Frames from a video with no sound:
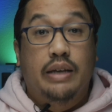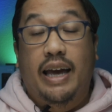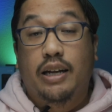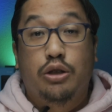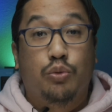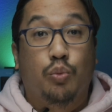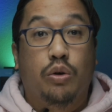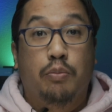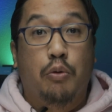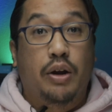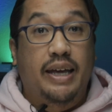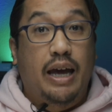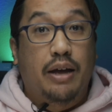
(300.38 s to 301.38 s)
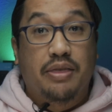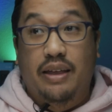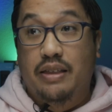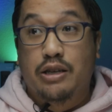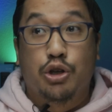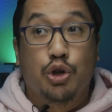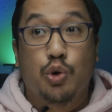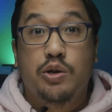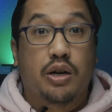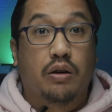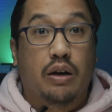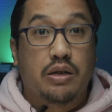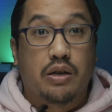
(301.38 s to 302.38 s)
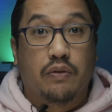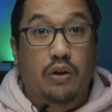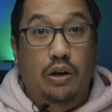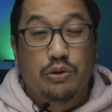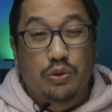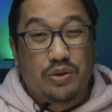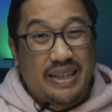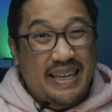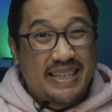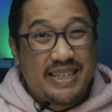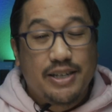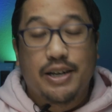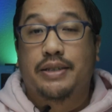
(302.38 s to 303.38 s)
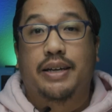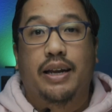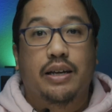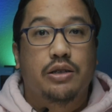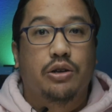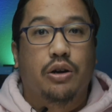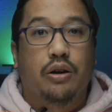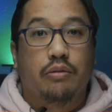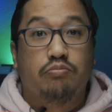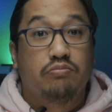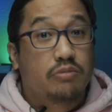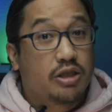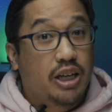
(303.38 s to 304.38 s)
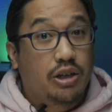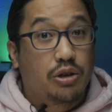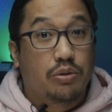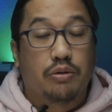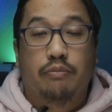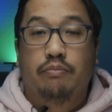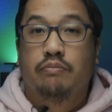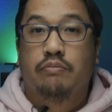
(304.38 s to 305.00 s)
And it's worth pointing out that this new generation of consoles is just getting started. Stay tuned.